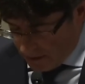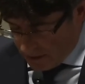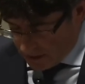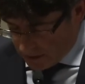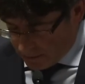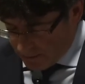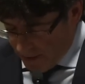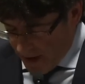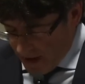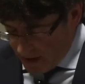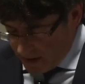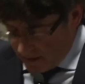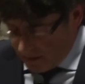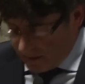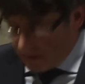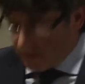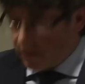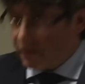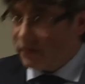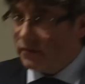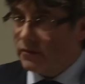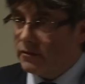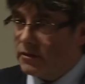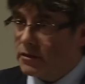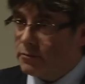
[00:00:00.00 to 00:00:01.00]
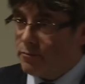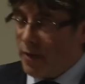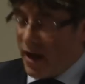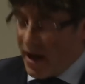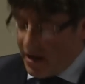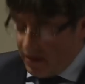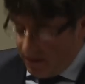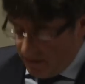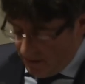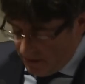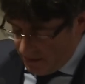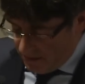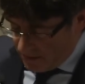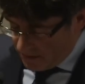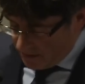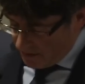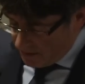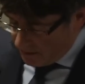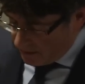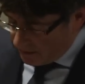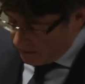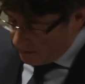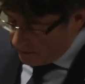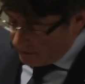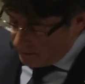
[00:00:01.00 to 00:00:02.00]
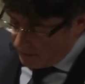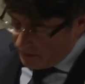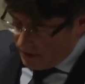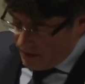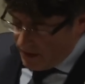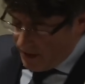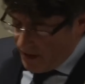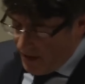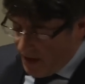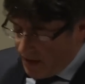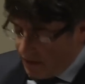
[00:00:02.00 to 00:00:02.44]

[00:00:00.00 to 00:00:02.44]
Spain is in